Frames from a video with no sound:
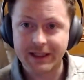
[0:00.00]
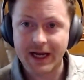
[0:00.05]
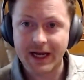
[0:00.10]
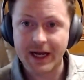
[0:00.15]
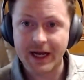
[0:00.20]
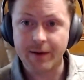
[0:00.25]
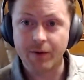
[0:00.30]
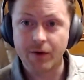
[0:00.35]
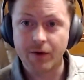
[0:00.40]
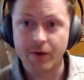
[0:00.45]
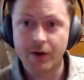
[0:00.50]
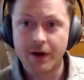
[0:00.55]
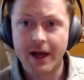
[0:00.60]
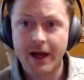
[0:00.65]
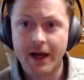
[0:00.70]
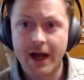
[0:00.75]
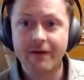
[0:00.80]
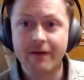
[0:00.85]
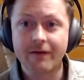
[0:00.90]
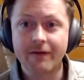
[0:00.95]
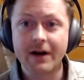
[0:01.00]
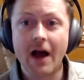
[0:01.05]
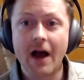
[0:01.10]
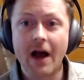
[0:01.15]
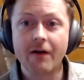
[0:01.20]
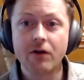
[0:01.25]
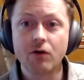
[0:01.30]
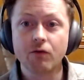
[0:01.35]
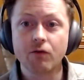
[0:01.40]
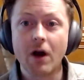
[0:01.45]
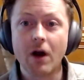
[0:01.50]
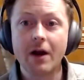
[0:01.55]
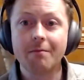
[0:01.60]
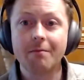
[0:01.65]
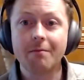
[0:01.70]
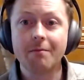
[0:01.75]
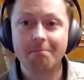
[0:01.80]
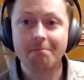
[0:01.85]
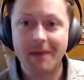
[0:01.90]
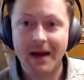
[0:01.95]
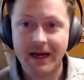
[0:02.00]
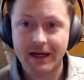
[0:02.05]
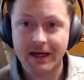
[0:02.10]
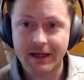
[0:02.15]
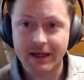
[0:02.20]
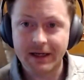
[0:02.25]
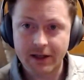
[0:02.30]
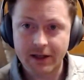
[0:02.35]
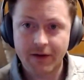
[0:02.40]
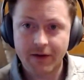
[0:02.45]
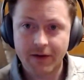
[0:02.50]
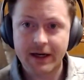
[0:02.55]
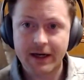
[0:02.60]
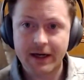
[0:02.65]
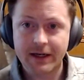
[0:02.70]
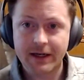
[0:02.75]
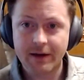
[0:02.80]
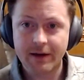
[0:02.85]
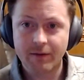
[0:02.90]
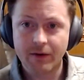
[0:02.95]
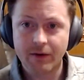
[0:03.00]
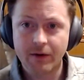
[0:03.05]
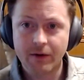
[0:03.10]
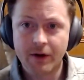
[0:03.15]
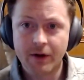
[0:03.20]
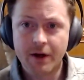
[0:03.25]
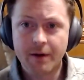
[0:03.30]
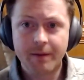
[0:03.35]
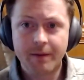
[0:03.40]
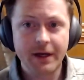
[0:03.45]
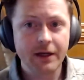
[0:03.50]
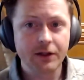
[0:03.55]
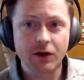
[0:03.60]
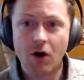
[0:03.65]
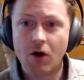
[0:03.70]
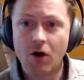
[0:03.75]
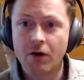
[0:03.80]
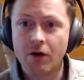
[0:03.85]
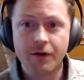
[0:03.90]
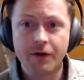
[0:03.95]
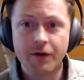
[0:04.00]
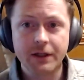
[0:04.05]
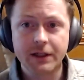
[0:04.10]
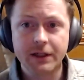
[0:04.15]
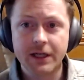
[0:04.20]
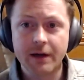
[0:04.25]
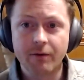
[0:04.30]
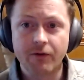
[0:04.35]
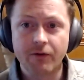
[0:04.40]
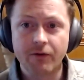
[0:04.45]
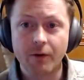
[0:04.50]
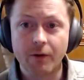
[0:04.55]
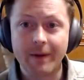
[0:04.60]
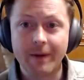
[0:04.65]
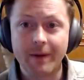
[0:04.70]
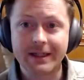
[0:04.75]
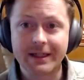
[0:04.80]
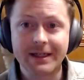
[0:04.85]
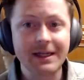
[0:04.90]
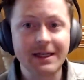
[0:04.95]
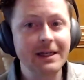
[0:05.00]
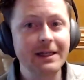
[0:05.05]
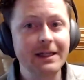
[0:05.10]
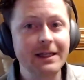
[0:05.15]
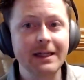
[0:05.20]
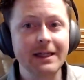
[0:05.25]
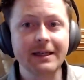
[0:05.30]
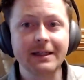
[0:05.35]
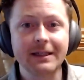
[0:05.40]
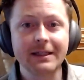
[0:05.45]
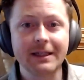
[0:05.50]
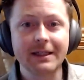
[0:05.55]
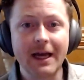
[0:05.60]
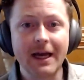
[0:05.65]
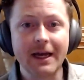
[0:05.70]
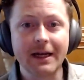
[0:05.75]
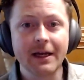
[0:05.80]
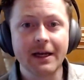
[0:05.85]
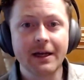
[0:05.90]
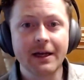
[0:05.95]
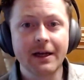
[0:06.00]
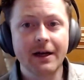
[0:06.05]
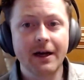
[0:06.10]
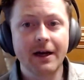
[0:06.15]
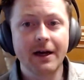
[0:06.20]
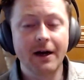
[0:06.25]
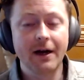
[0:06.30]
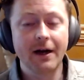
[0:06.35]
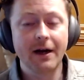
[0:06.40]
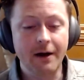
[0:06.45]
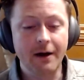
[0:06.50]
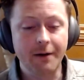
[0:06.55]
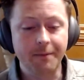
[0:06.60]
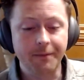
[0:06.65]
core base table, and even how you run maintenance on that table, because all these table formats need things like